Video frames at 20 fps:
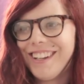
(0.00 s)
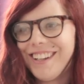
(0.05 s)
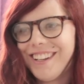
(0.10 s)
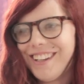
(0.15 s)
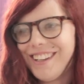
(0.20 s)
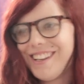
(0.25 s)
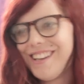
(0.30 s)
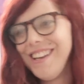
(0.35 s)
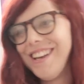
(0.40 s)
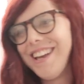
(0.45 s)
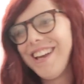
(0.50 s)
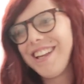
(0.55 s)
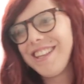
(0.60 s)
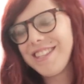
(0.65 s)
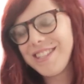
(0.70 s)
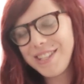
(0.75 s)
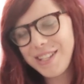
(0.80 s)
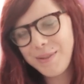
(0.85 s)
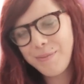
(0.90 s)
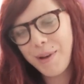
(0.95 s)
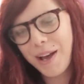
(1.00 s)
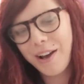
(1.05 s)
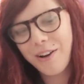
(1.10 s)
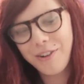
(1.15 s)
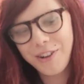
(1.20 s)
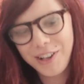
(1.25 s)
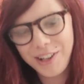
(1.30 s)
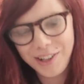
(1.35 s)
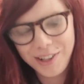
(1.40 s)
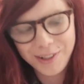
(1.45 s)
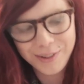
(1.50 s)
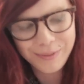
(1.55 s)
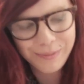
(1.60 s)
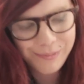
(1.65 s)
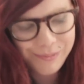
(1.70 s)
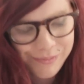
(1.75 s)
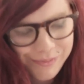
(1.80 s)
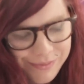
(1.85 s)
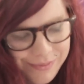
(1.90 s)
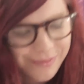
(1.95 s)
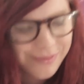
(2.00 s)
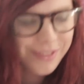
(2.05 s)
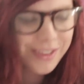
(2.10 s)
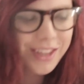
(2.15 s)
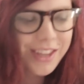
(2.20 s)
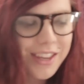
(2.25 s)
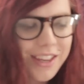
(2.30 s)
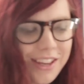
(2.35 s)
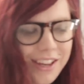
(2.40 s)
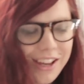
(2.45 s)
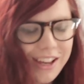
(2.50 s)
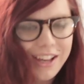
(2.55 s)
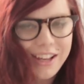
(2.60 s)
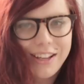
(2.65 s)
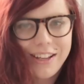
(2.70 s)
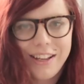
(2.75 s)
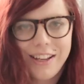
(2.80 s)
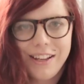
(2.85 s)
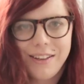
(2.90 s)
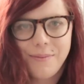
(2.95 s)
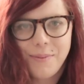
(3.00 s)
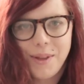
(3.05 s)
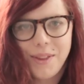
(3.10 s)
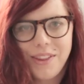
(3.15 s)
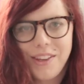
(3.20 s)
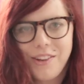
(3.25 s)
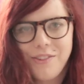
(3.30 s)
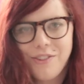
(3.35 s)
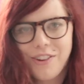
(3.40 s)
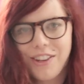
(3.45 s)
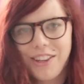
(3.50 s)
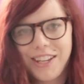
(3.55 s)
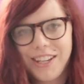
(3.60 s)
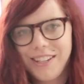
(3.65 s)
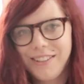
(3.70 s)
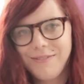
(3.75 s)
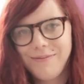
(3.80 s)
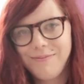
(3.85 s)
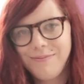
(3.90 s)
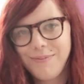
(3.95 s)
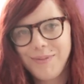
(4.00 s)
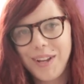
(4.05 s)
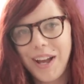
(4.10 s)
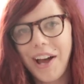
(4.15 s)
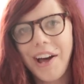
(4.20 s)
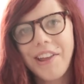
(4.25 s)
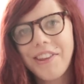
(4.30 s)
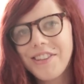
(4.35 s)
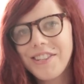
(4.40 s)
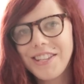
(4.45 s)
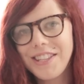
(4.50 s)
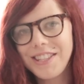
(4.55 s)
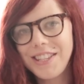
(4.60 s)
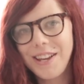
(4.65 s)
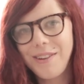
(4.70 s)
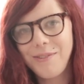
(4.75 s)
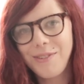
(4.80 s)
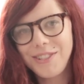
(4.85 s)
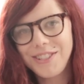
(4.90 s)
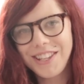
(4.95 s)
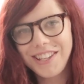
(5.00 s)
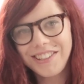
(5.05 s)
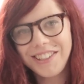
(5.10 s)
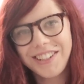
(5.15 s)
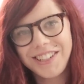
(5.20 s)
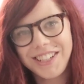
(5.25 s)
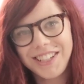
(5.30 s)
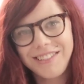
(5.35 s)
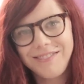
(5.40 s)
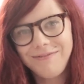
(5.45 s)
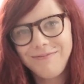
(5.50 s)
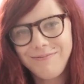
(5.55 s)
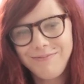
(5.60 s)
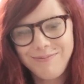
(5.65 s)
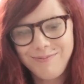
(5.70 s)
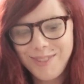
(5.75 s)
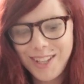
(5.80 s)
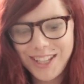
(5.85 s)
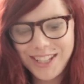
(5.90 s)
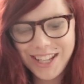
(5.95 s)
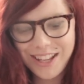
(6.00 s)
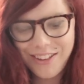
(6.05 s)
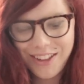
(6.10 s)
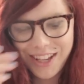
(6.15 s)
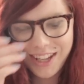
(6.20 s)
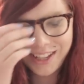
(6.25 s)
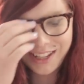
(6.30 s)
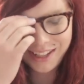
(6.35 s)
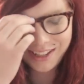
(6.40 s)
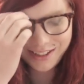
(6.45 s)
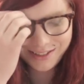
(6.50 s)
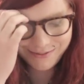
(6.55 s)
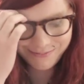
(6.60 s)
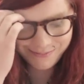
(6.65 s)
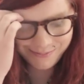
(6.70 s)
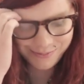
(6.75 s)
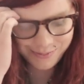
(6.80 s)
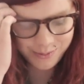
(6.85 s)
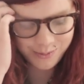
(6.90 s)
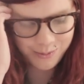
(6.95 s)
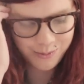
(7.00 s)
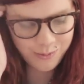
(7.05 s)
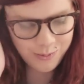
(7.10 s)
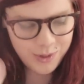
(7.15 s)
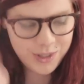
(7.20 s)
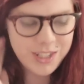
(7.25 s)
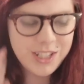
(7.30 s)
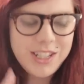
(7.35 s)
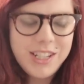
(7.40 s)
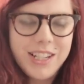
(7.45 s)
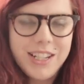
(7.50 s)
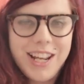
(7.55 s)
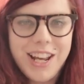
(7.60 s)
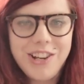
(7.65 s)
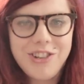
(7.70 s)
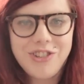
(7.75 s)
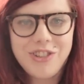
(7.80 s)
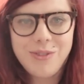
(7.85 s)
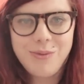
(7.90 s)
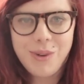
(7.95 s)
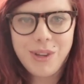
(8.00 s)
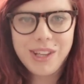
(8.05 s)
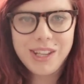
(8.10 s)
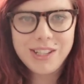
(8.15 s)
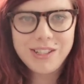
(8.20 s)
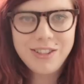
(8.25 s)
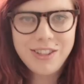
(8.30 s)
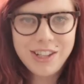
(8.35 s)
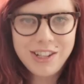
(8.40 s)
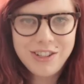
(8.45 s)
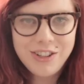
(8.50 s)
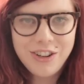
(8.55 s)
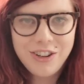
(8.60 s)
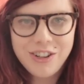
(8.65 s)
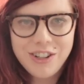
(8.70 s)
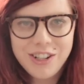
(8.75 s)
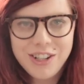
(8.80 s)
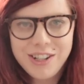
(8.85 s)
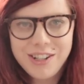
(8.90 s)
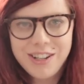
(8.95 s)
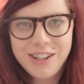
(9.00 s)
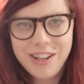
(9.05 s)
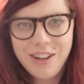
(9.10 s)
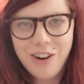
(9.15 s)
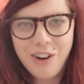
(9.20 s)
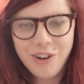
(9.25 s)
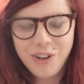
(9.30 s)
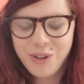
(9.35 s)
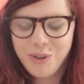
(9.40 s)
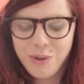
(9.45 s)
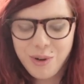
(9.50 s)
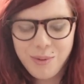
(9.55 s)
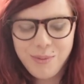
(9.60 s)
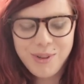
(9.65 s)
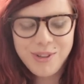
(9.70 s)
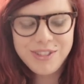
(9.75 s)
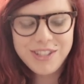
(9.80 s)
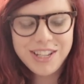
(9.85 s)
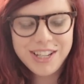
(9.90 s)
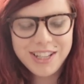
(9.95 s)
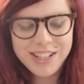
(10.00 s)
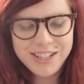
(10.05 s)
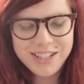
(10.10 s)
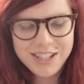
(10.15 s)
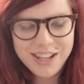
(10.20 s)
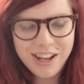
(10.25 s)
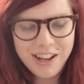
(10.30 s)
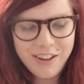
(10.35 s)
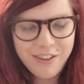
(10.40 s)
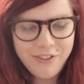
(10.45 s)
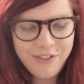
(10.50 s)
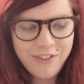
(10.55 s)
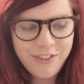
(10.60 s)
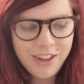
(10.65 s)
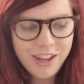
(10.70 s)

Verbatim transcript: It's about, um, I've been like really goth since I was like a, since I like was a teenager, and really into like dark, hardcore music and stuff.